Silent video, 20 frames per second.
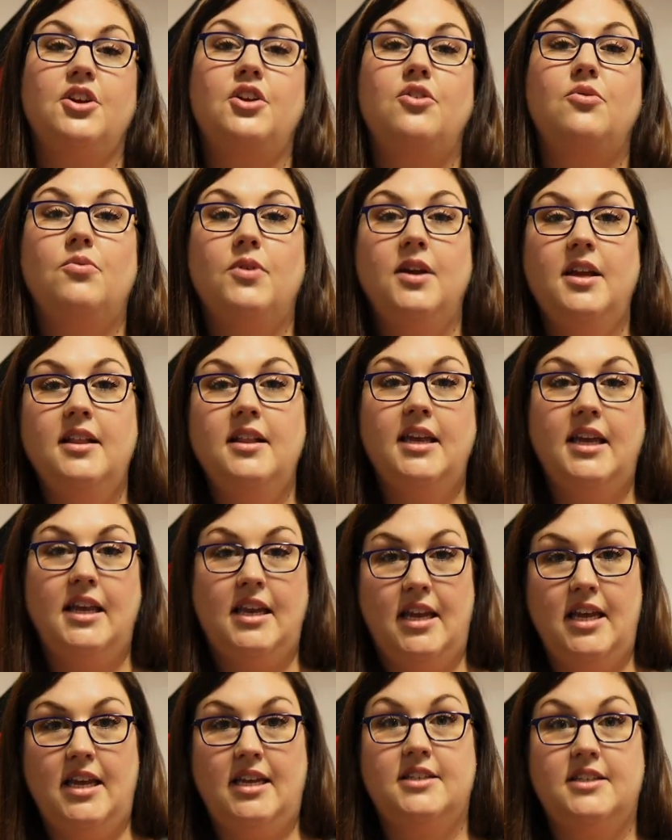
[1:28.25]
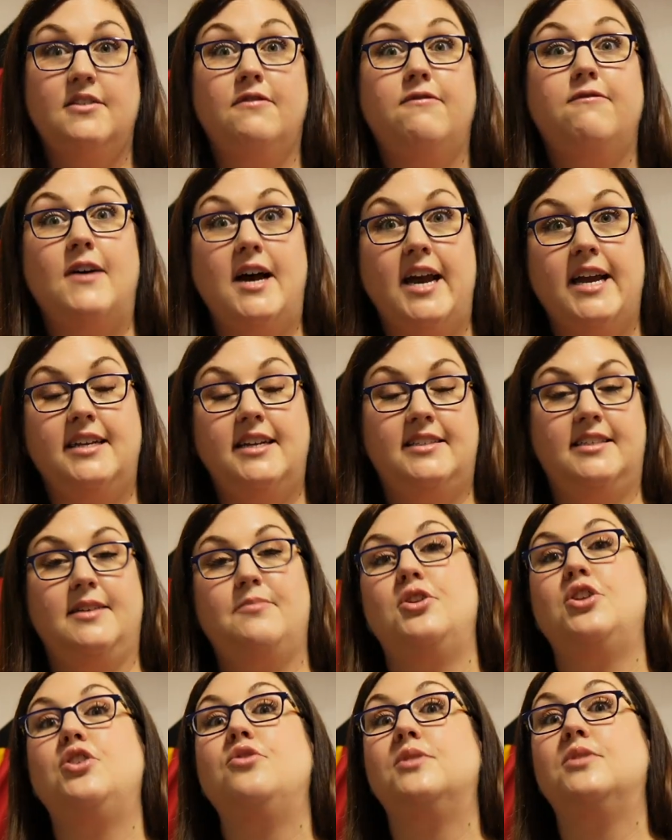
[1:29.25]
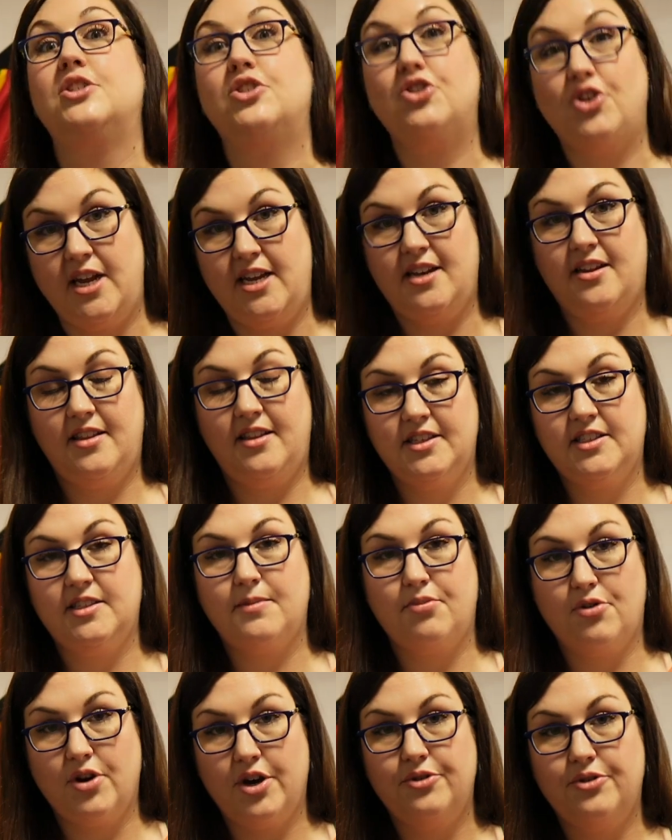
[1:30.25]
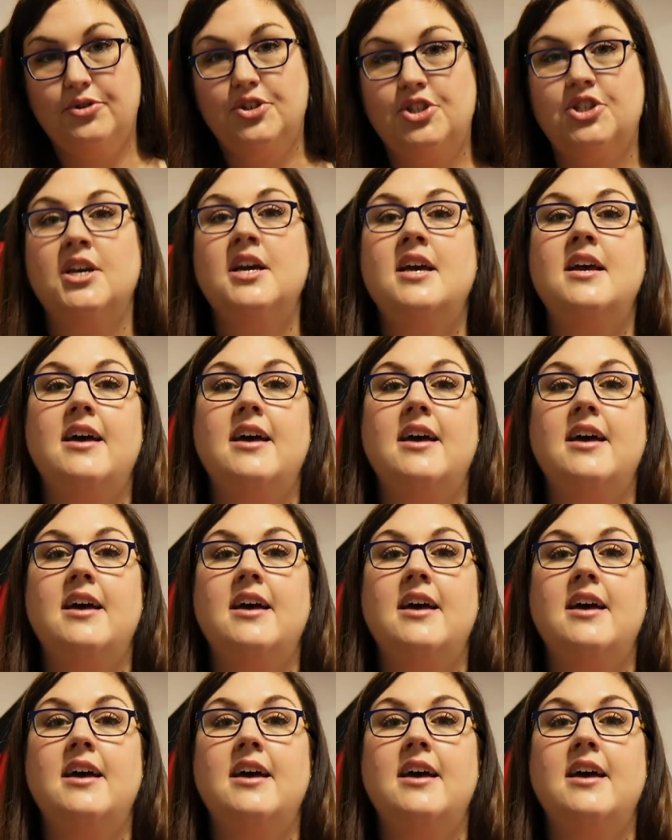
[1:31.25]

you really need to find someone who is trained in this approach.